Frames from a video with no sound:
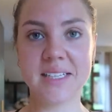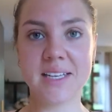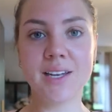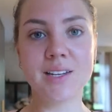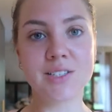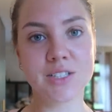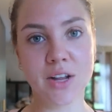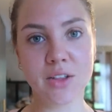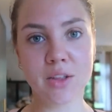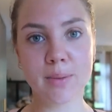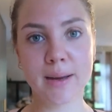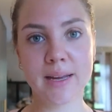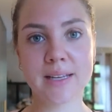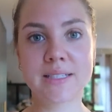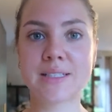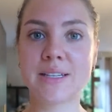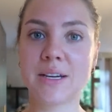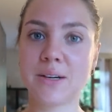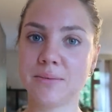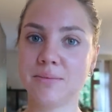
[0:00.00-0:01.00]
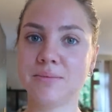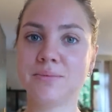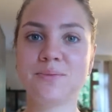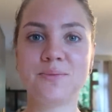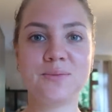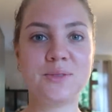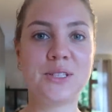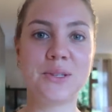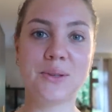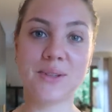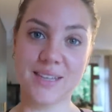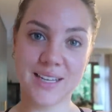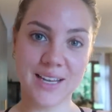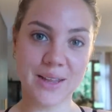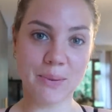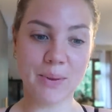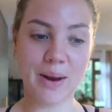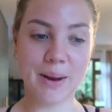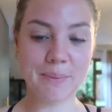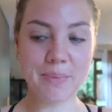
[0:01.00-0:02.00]
is not the best, so do it the
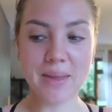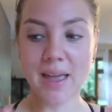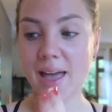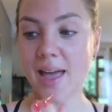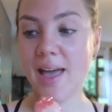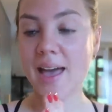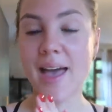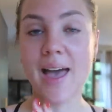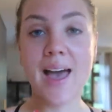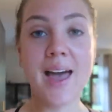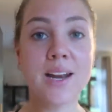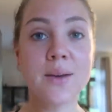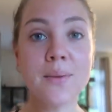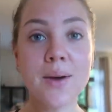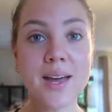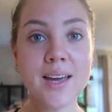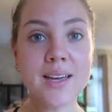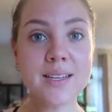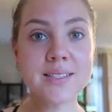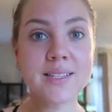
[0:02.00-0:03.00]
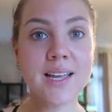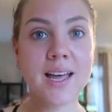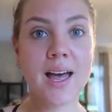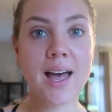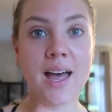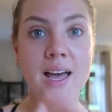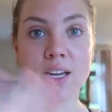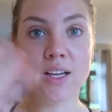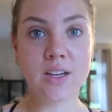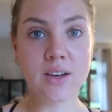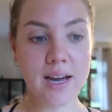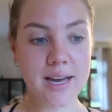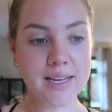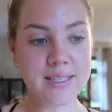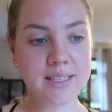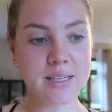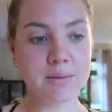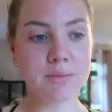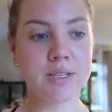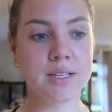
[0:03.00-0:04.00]
other way. Anyways, you
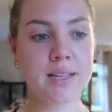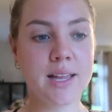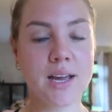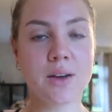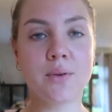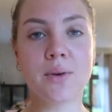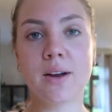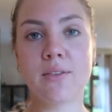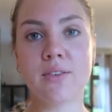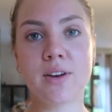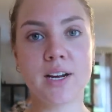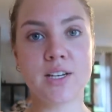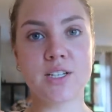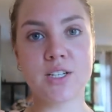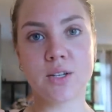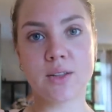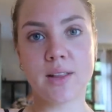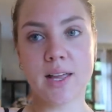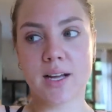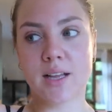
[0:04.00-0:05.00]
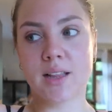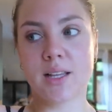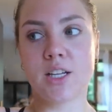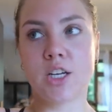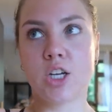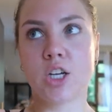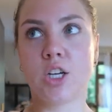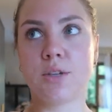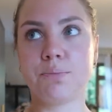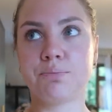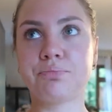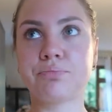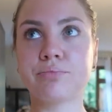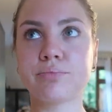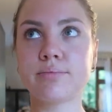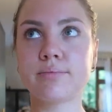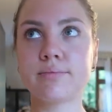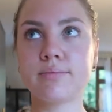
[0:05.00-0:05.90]
guys seem to like whenever I do like a little